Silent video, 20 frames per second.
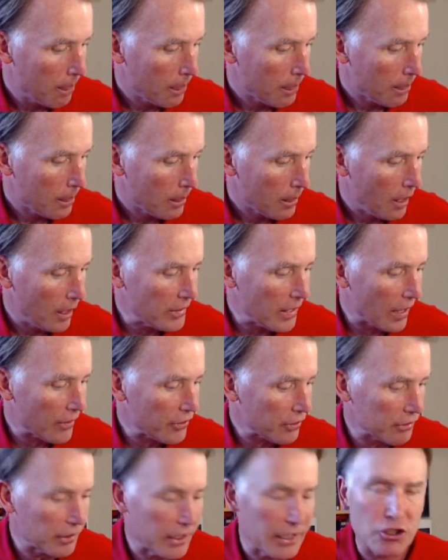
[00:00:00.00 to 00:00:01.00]

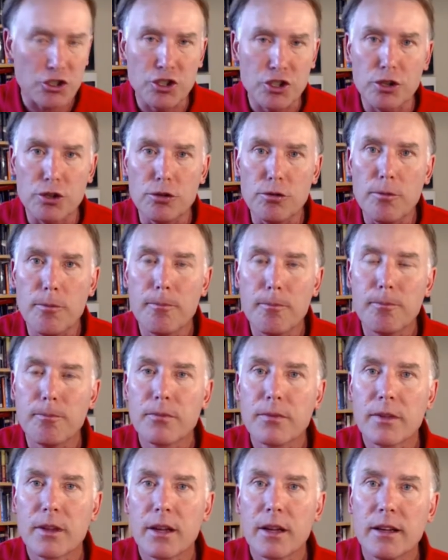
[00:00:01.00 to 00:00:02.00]
Another issue
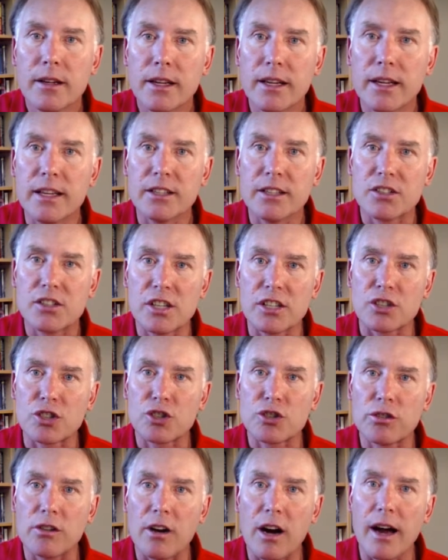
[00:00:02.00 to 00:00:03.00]
is this
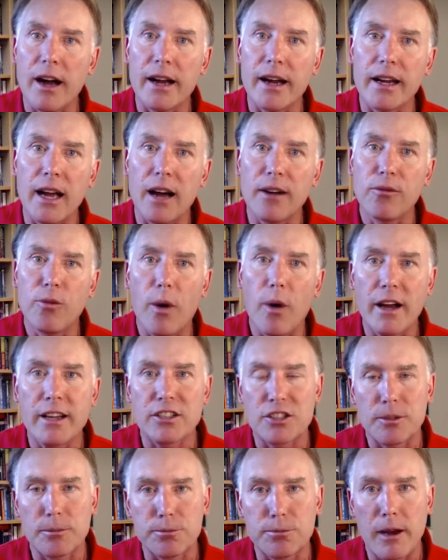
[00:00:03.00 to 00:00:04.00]
cry of white
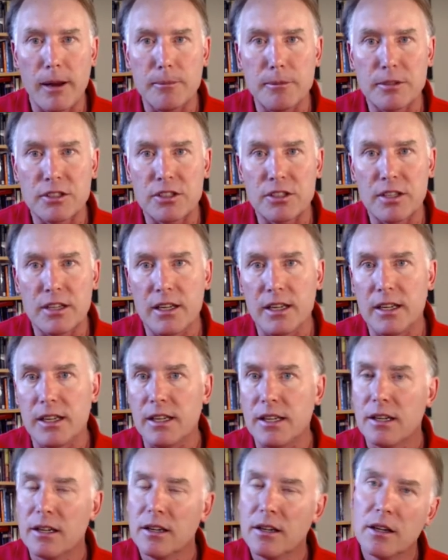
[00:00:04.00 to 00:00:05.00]
supremacy,
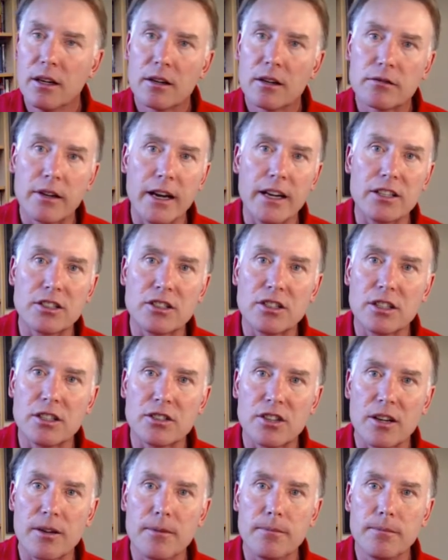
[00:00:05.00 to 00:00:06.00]

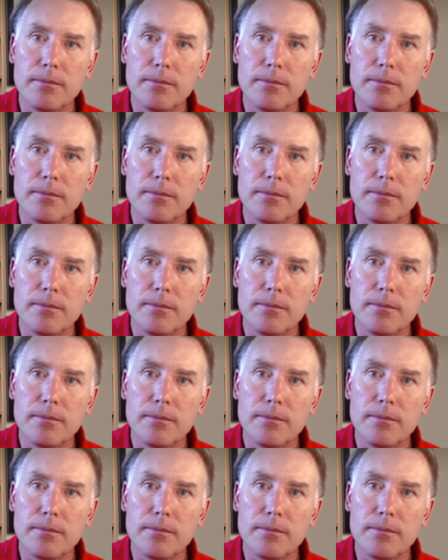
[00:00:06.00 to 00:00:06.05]
racism,